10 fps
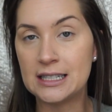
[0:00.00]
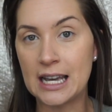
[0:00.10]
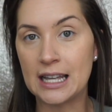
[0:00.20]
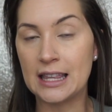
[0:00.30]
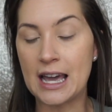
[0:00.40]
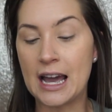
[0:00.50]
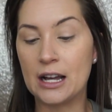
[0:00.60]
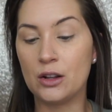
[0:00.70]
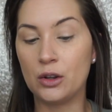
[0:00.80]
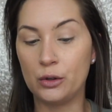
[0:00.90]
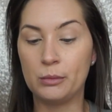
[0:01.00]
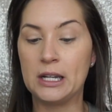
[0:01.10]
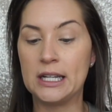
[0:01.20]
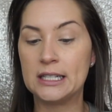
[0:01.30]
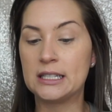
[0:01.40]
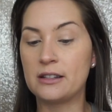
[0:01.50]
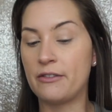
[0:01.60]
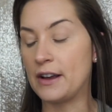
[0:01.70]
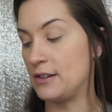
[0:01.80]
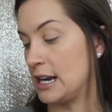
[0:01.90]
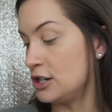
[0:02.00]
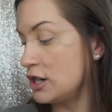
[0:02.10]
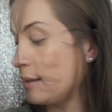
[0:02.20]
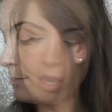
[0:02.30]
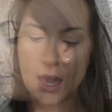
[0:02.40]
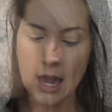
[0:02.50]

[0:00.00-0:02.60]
set that luminous foundation.